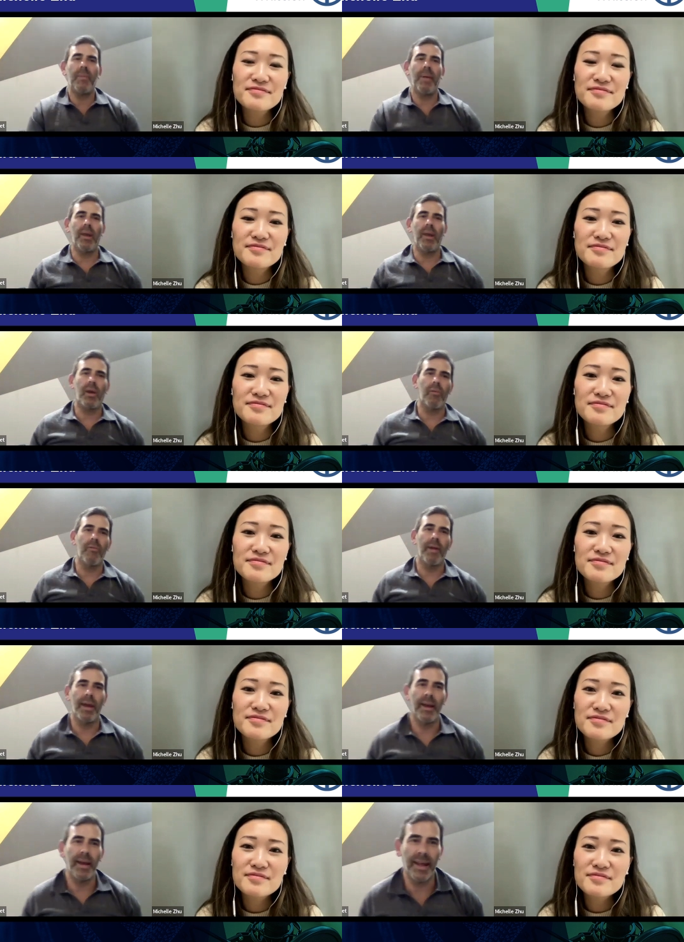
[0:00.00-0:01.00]
Speaker 1: about your
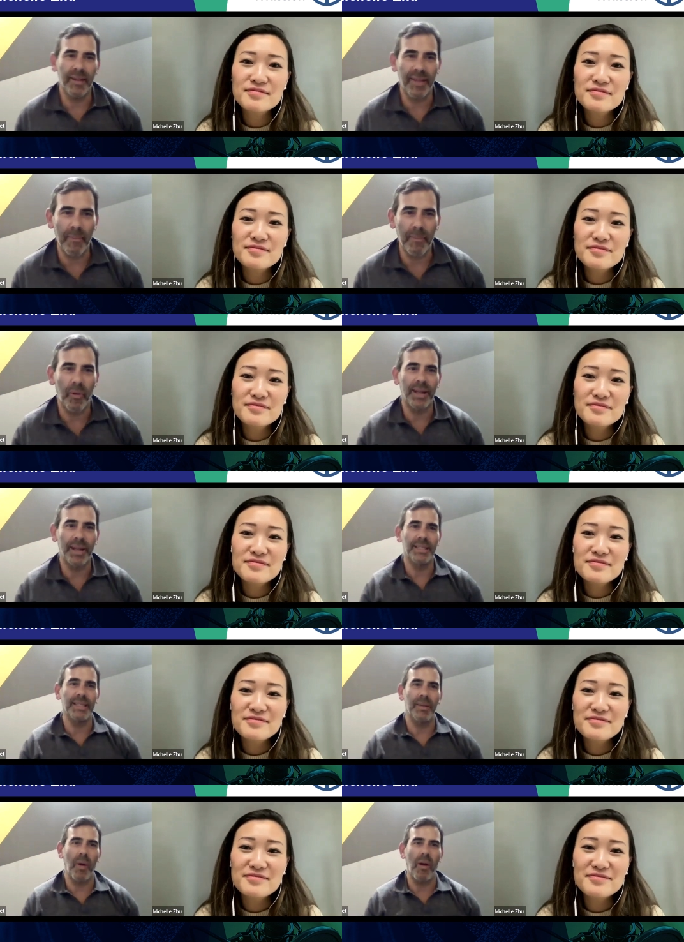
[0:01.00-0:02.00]
career at that point, as
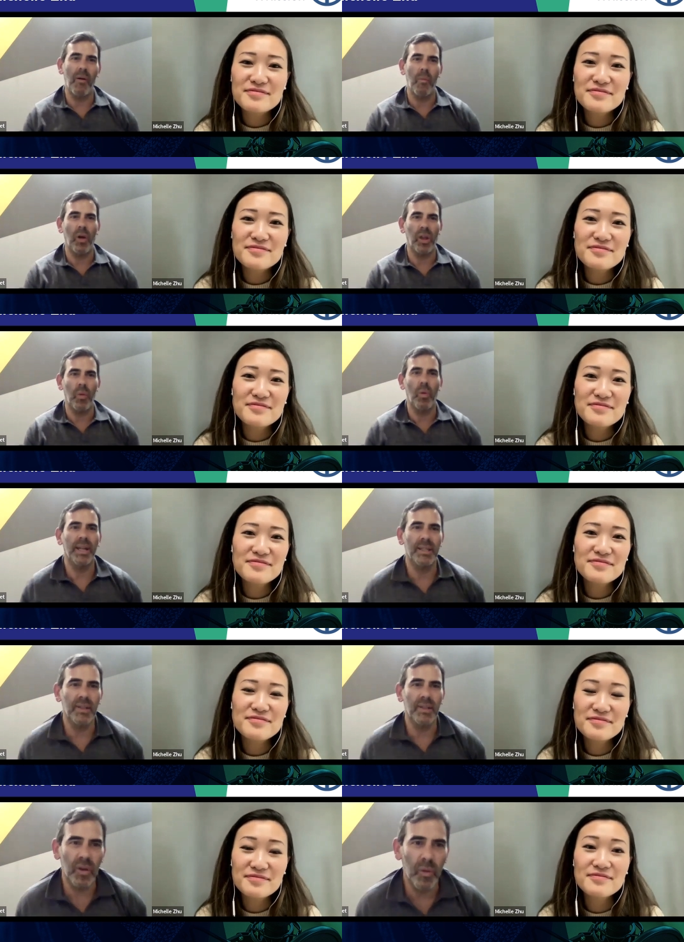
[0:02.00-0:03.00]
it were, and what you wanted
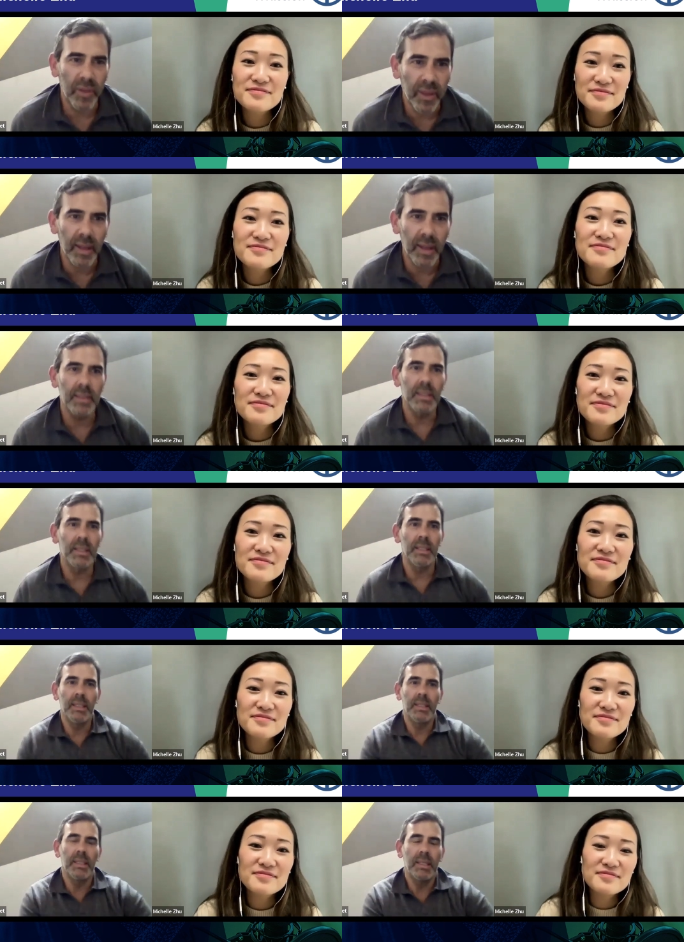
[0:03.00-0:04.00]
to do with your,
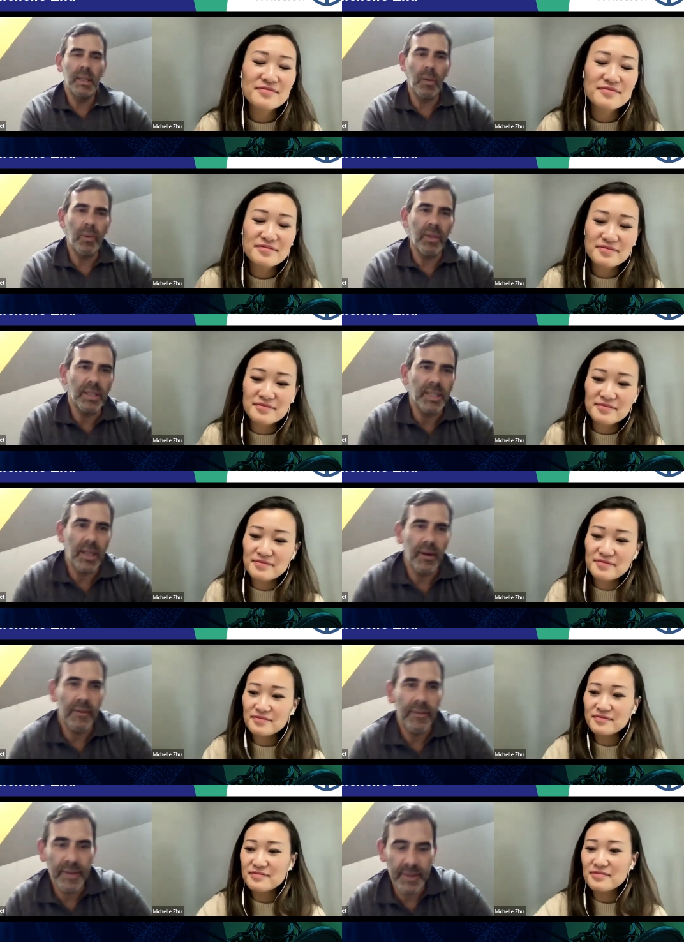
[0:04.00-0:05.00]
you know, with
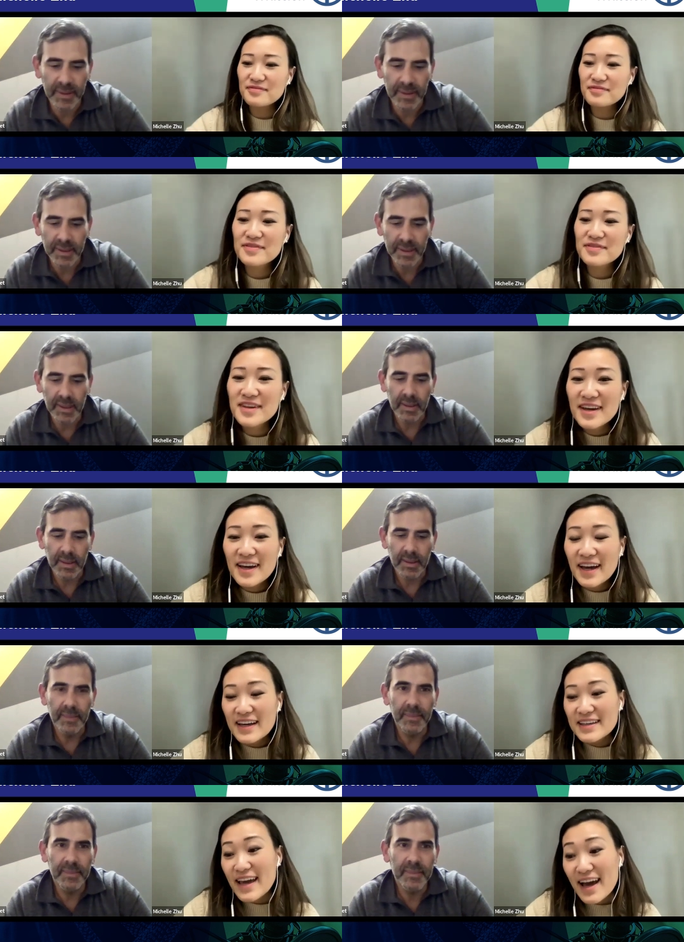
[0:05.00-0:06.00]
yourself?
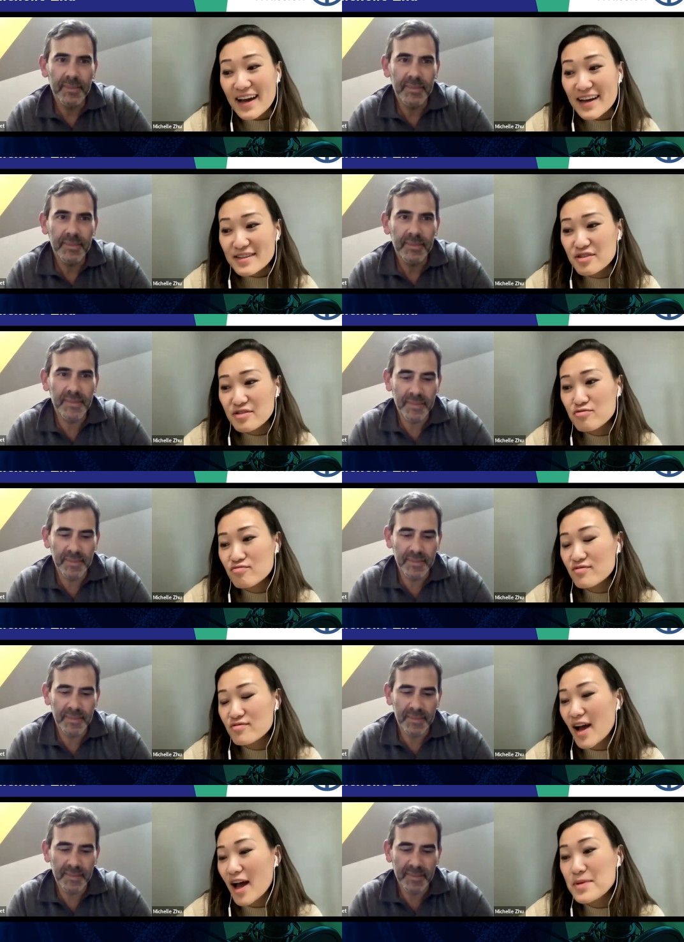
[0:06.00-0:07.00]
Speaker 2: Yeah. So,
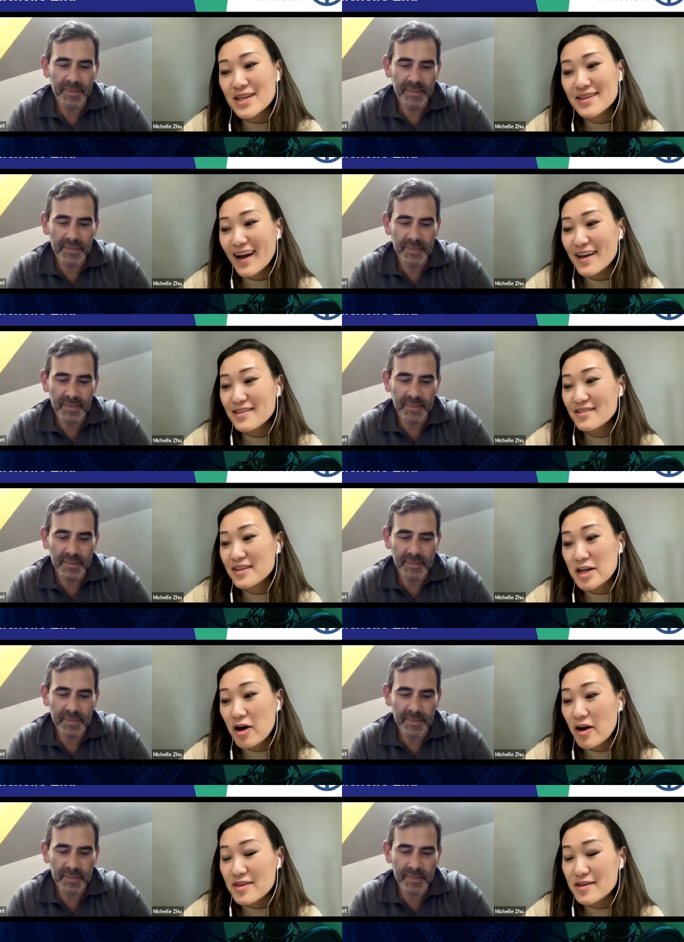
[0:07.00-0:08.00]
I mean, I, you
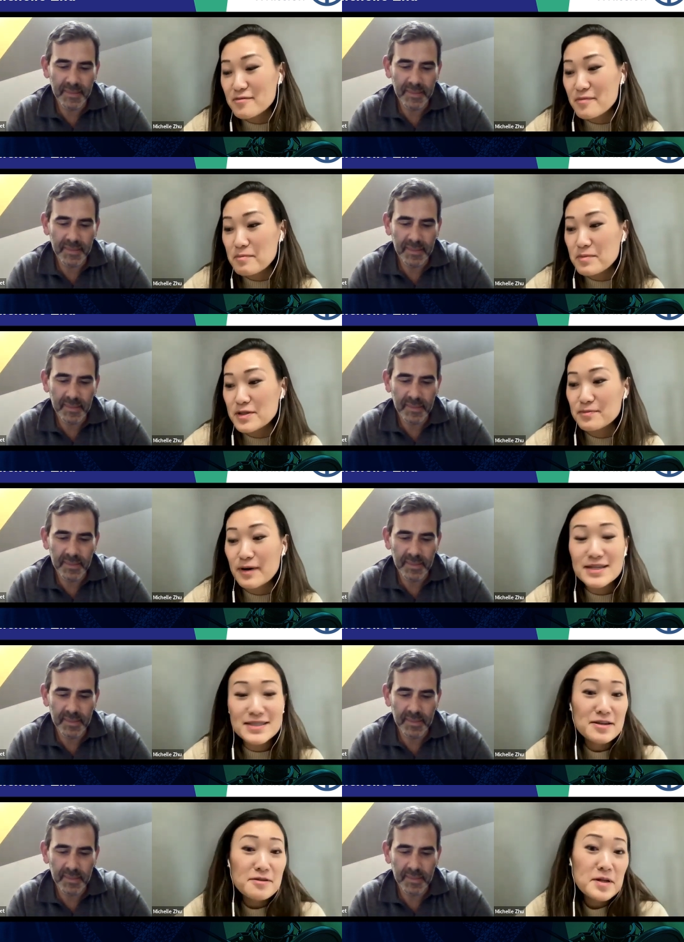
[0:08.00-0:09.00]
know, I think you might be
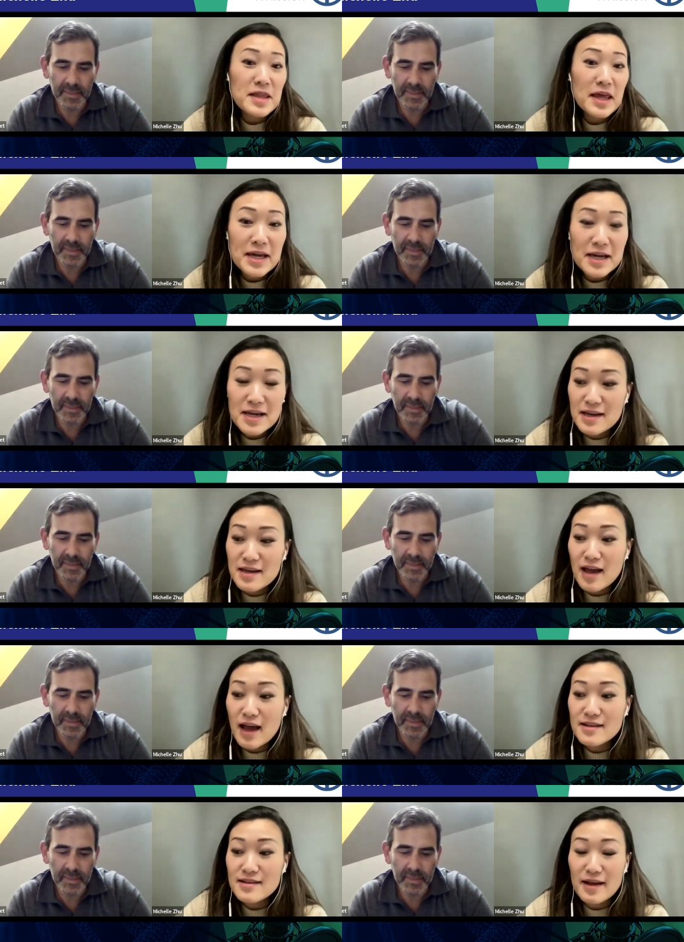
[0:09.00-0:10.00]
surprised to hear, but like,
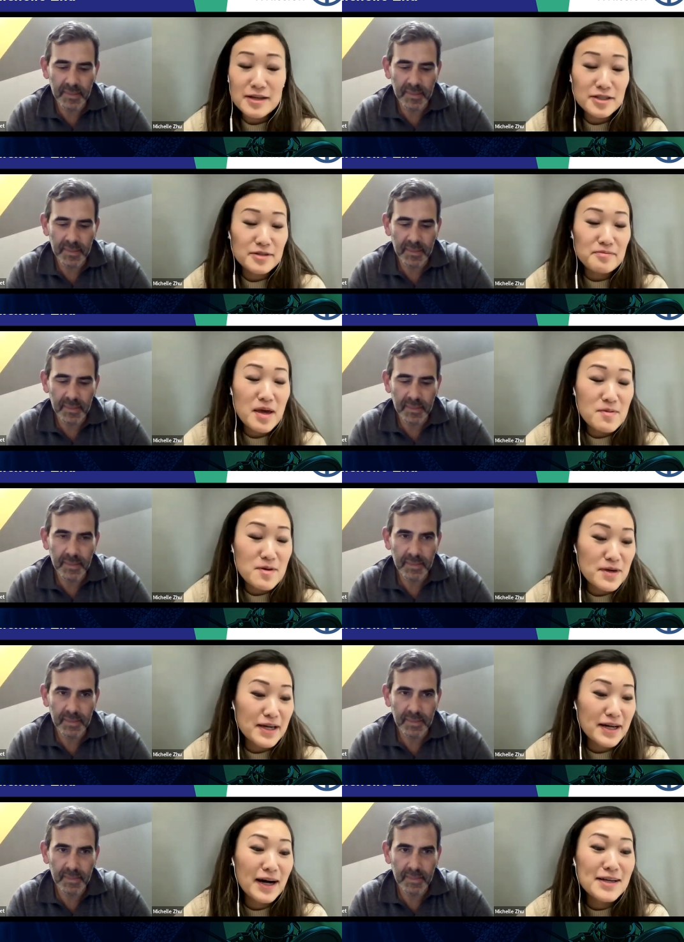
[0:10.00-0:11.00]
actually, maybe
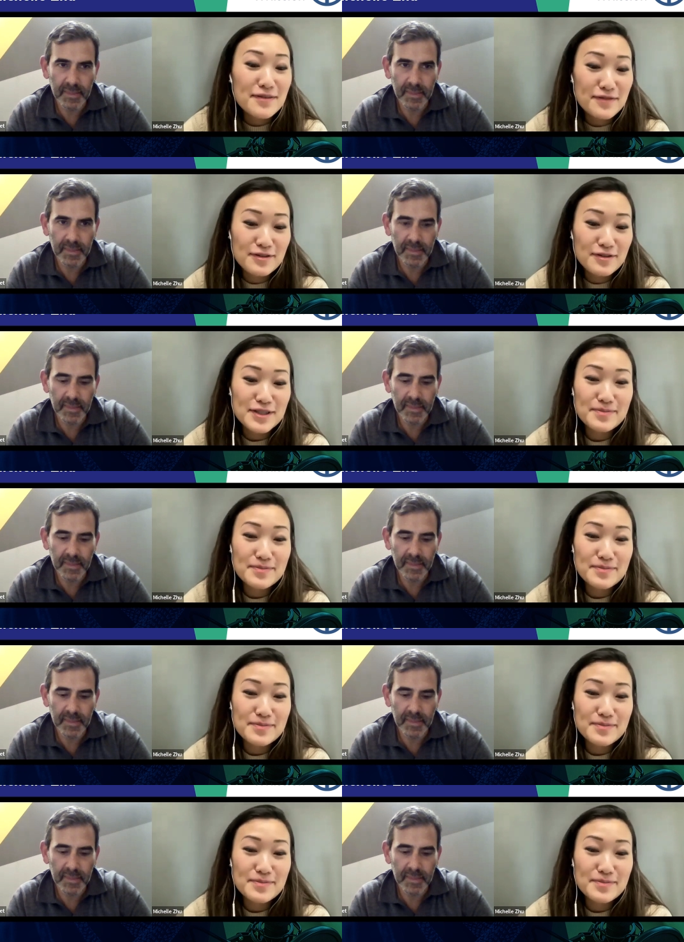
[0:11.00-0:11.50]
because of those